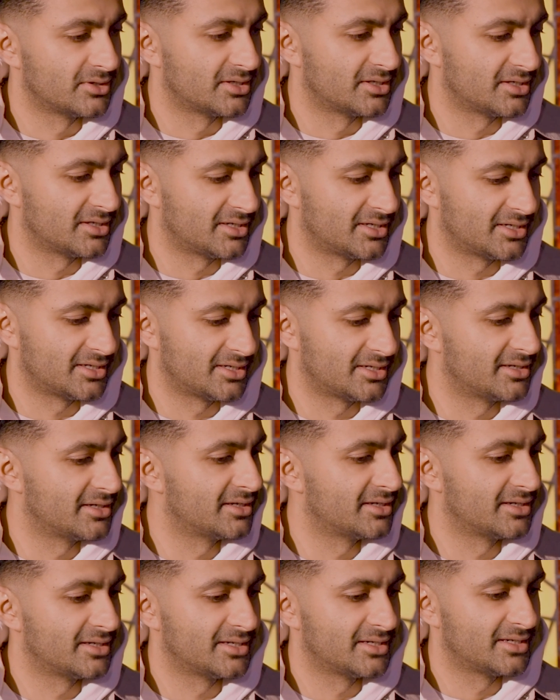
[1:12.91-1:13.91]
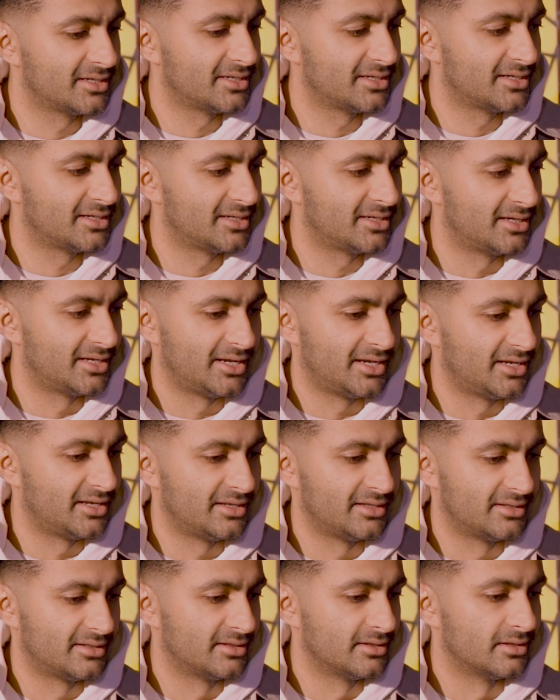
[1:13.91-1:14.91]
Uh, and
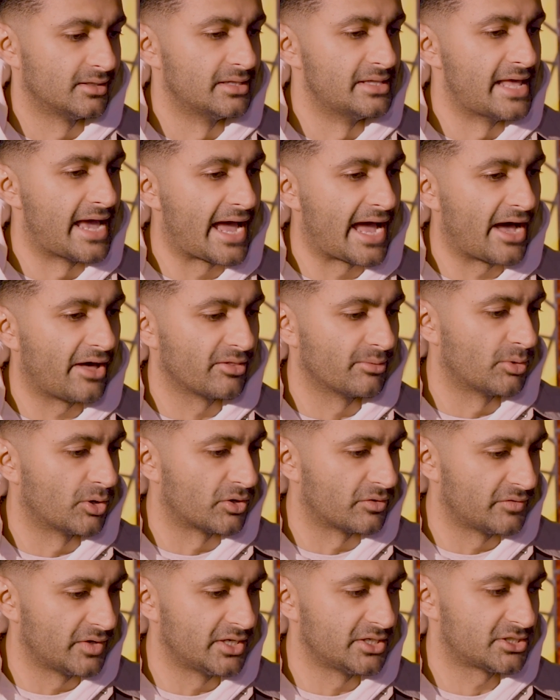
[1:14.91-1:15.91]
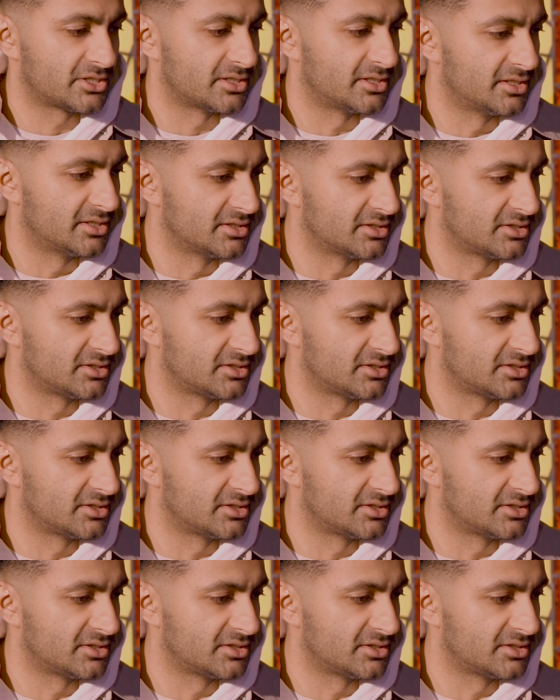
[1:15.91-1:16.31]
now the motivation is